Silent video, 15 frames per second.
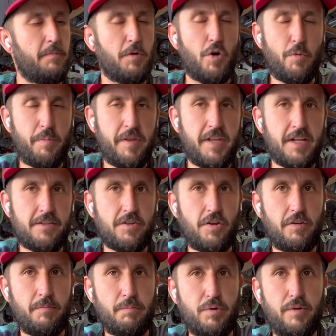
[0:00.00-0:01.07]
hoping that's
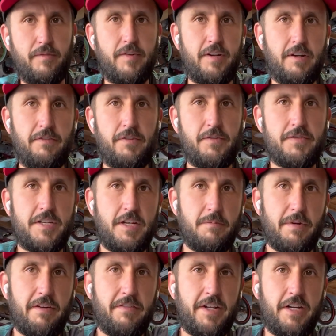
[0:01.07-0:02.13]
all improving. If you've seen
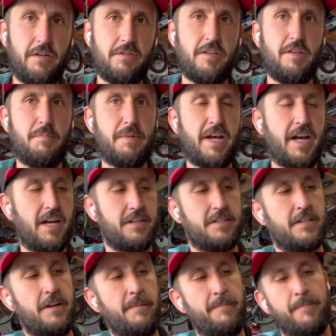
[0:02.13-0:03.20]
my videos in the
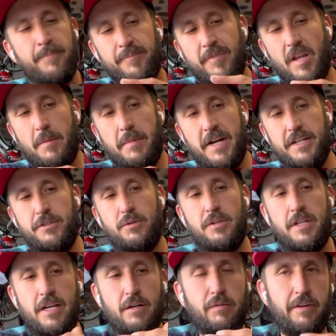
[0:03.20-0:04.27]
past, I might do a
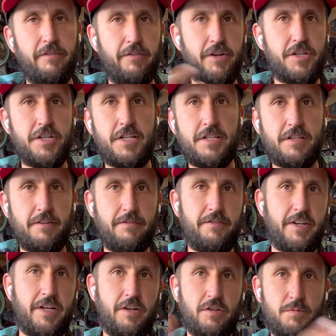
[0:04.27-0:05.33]
lot of revisions of
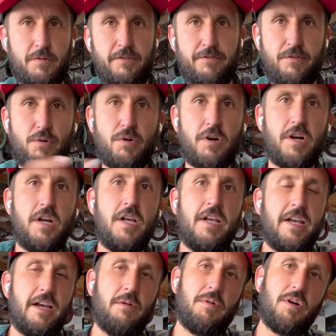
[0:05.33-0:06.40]
videos before,
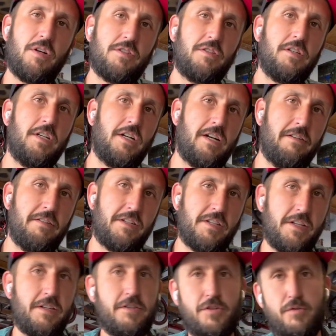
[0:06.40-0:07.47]
and we're also gonna
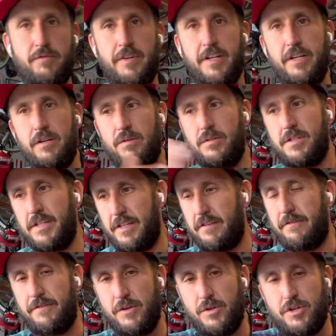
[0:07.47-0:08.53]
obviously do videos in the
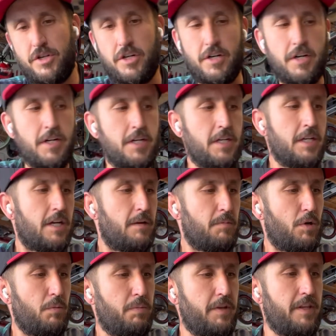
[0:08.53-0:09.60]
future. I'm
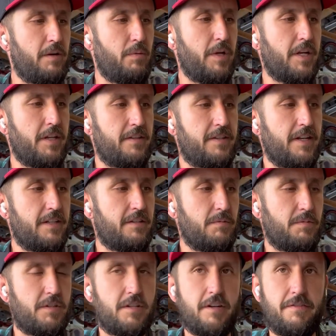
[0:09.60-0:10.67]
hoping that we can set some
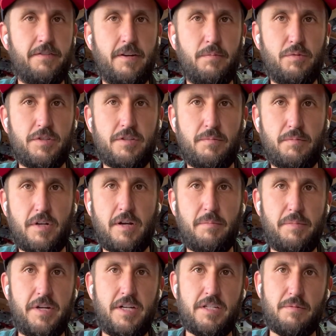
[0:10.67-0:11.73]
stuff up with some
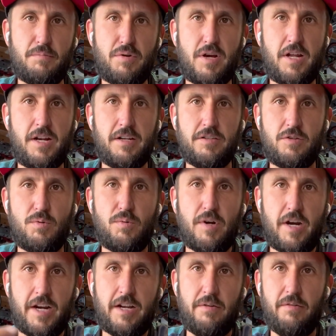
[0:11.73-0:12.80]
companies and products so where
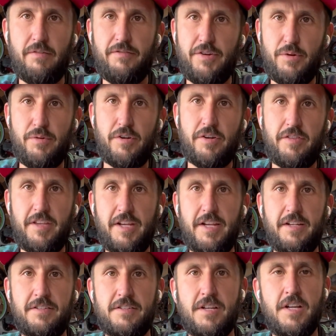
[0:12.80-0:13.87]
I can review their
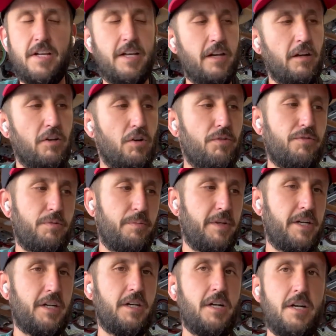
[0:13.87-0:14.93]
things and go from
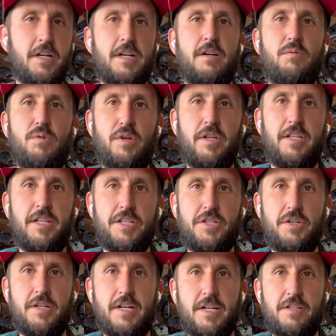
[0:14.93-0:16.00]
there. Really let
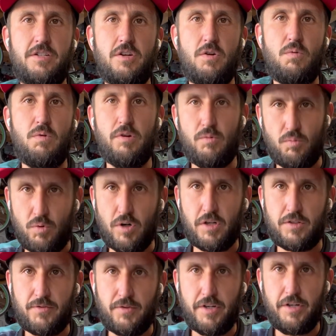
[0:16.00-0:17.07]
you guys know what
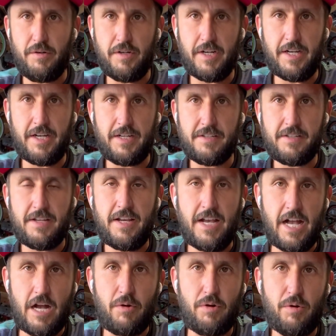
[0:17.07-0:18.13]
works for you guys,
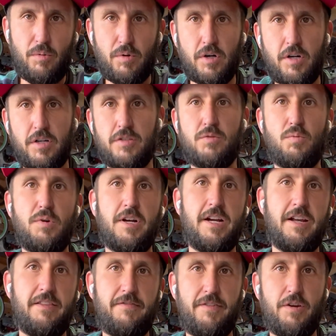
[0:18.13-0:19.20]
how it works, what
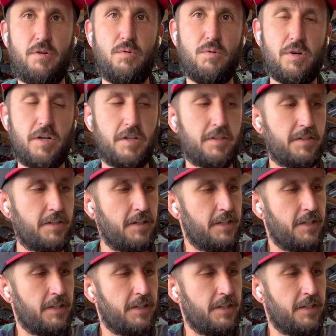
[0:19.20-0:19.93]
I feel works,